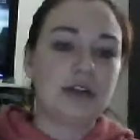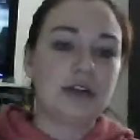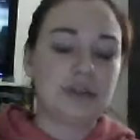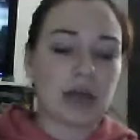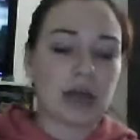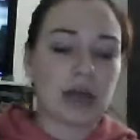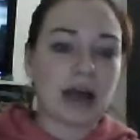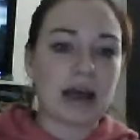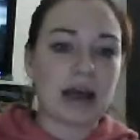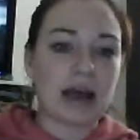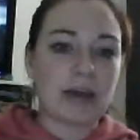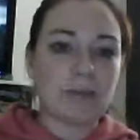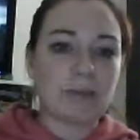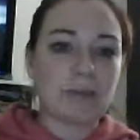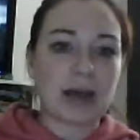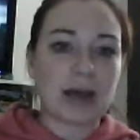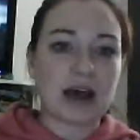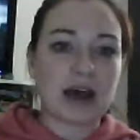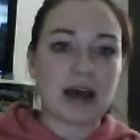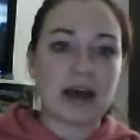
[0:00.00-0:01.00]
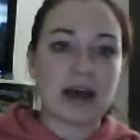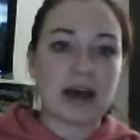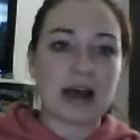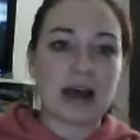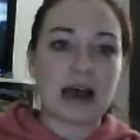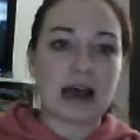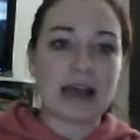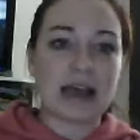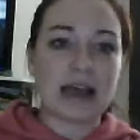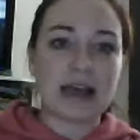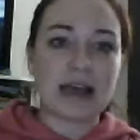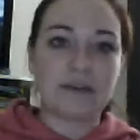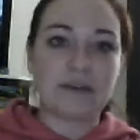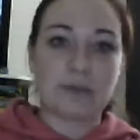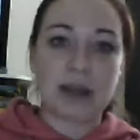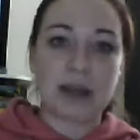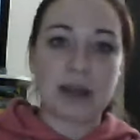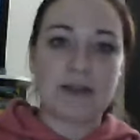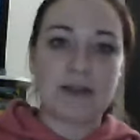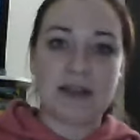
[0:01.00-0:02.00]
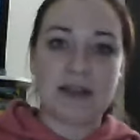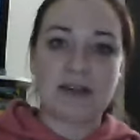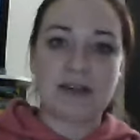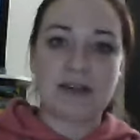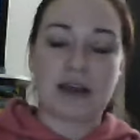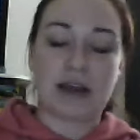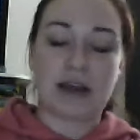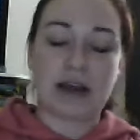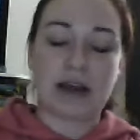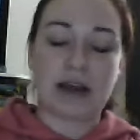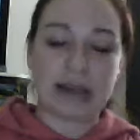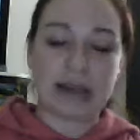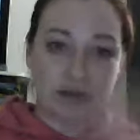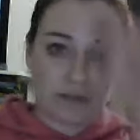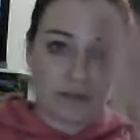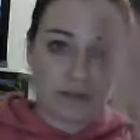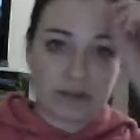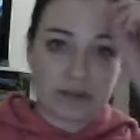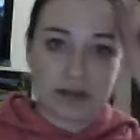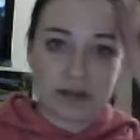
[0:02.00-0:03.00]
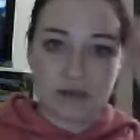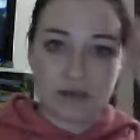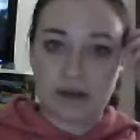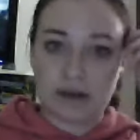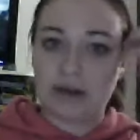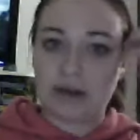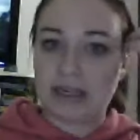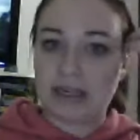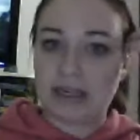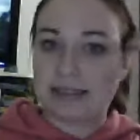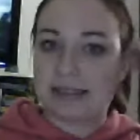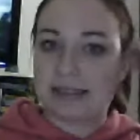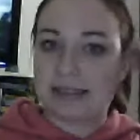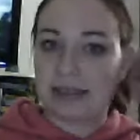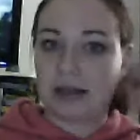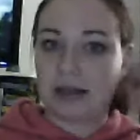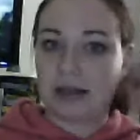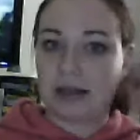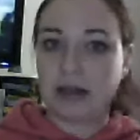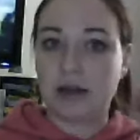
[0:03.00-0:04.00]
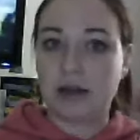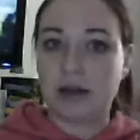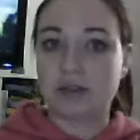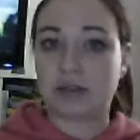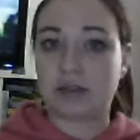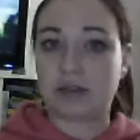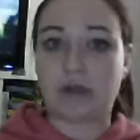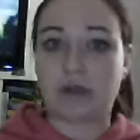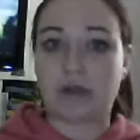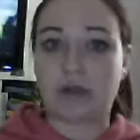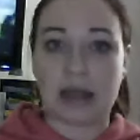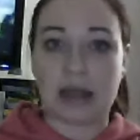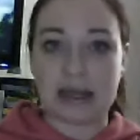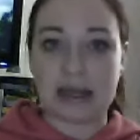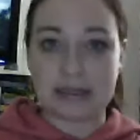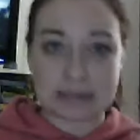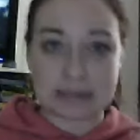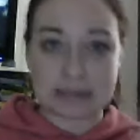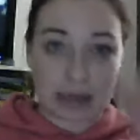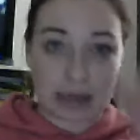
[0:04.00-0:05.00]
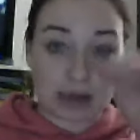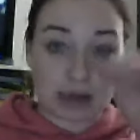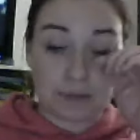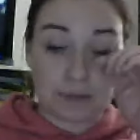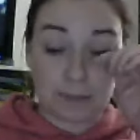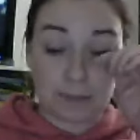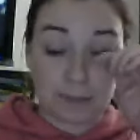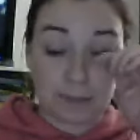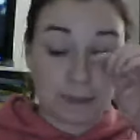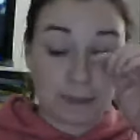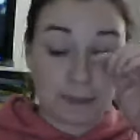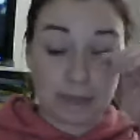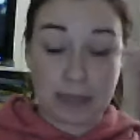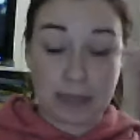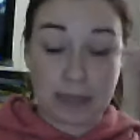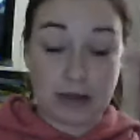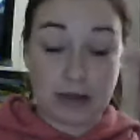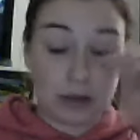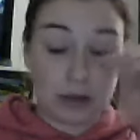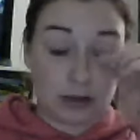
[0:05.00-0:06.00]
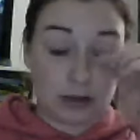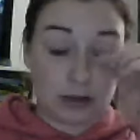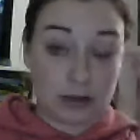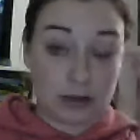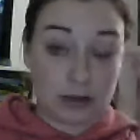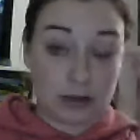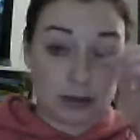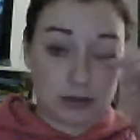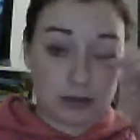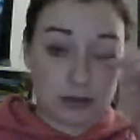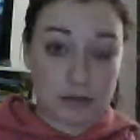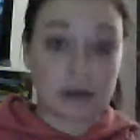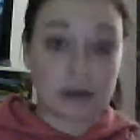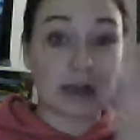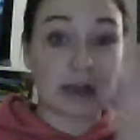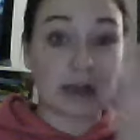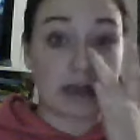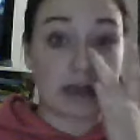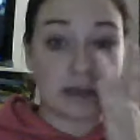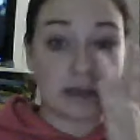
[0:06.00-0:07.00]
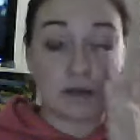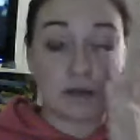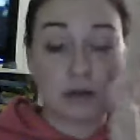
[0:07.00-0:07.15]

Um, I have read the entire Iron Fey series, so and um, oh, sorry guys,